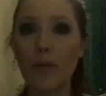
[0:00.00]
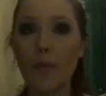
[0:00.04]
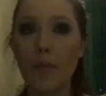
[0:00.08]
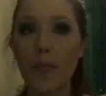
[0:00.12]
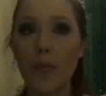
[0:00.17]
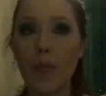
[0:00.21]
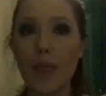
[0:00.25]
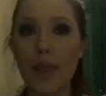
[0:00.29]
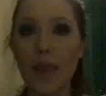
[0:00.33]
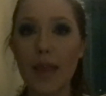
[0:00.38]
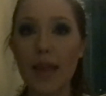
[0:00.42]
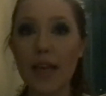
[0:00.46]

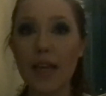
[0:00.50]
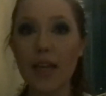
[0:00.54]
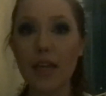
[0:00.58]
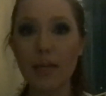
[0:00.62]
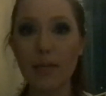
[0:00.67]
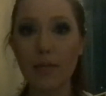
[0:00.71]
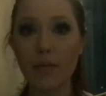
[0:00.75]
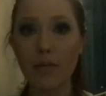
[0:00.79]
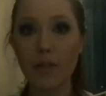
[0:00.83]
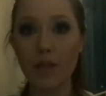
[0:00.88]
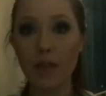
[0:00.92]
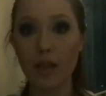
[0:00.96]
yes, some
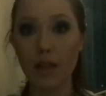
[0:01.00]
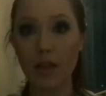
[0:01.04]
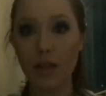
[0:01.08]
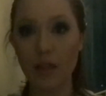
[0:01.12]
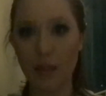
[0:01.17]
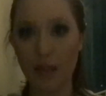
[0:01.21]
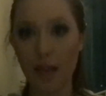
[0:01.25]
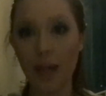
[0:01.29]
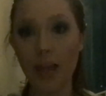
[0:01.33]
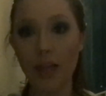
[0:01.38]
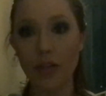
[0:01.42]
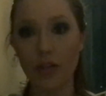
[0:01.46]
of the
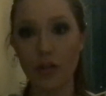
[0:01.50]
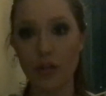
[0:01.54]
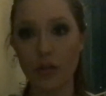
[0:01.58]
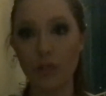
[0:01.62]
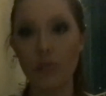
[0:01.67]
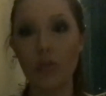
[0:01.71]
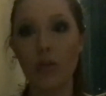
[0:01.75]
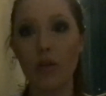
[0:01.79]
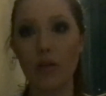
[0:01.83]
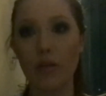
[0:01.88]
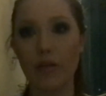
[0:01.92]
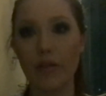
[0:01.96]
guys, you do
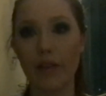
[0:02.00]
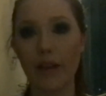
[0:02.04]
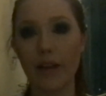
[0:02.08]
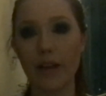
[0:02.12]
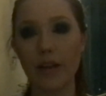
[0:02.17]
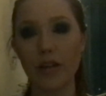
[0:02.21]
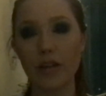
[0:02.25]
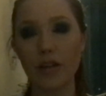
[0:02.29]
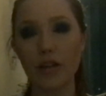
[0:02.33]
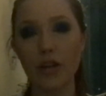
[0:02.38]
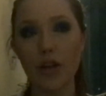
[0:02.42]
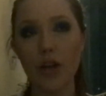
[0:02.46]
know their
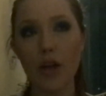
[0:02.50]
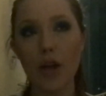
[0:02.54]
age,